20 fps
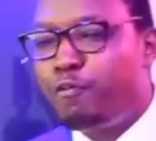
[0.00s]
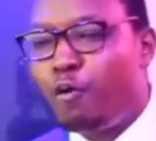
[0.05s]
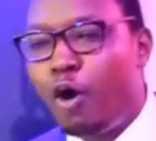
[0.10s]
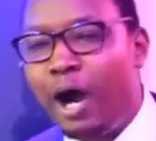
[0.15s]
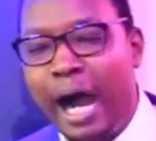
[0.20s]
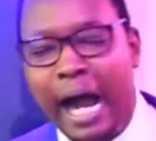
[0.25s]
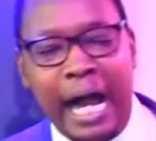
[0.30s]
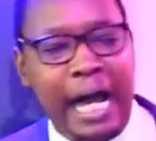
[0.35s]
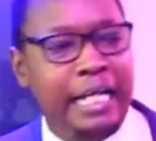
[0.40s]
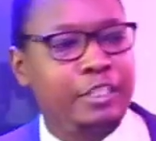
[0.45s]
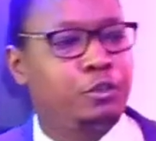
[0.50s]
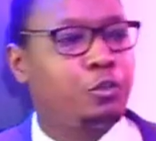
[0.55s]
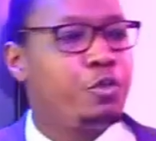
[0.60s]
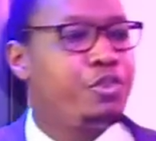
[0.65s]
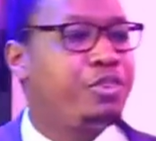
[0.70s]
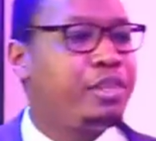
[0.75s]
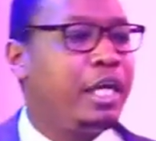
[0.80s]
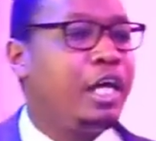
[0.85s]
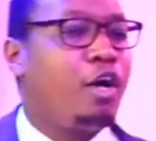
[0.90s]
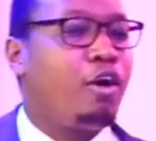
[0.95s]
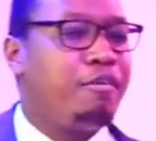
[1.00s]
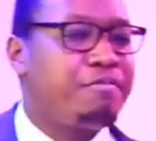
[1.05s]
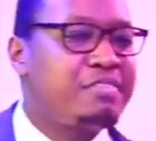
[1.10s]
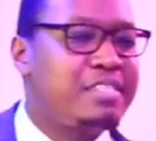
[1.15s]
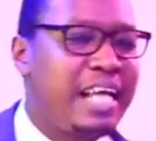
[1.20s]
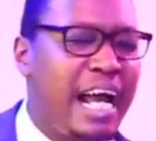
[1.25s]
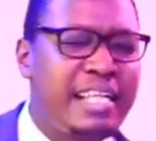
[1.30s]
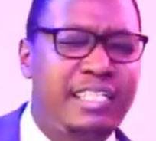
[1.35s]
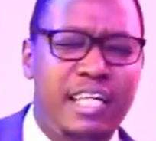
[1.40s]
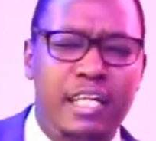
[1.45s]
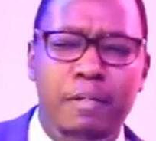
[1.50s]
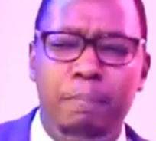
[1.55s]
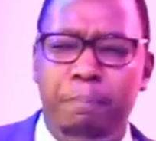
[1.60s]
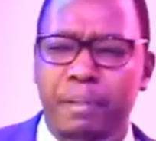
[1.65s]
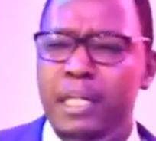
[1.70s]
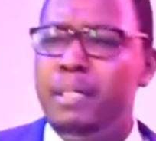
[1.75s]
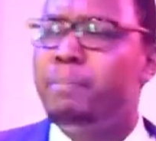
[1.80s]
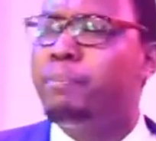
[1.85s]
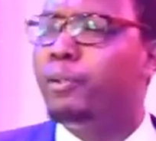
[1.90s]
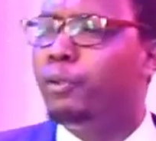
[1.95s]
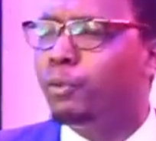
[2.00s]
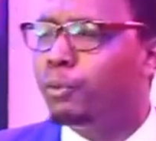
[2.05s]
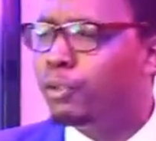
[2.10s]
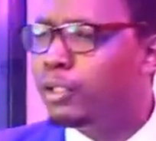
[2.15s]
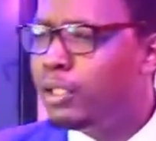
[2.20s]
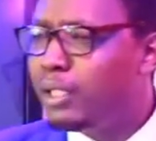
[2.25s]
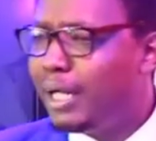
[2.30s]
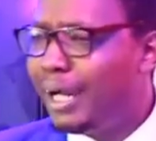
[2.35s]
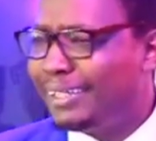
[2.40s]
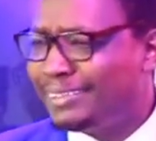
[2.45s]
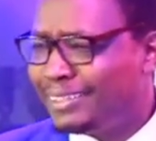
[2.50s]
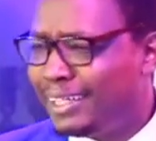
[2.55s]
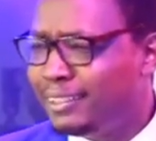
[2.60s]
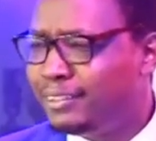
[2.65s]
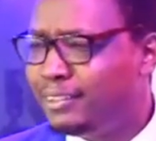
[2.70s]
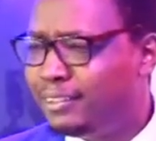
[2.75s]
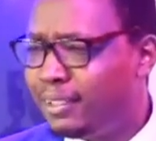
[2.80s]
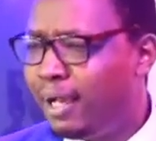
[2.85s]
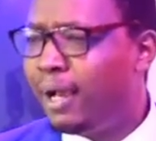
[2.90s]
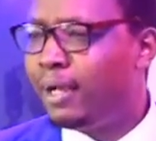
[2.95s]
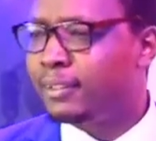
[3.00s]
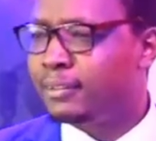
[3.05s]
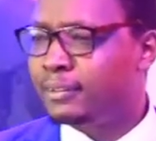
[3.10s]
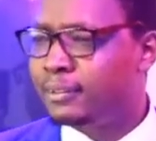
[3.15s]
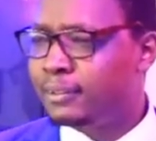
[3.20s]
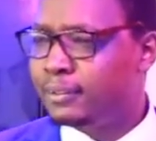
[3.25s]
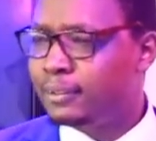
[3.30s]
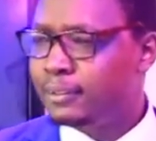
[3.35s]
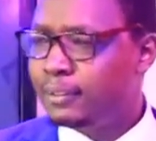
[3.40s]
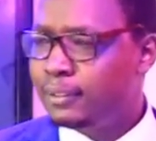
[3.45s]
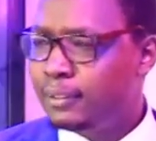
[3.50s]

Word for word: for us to think of certain people as unjust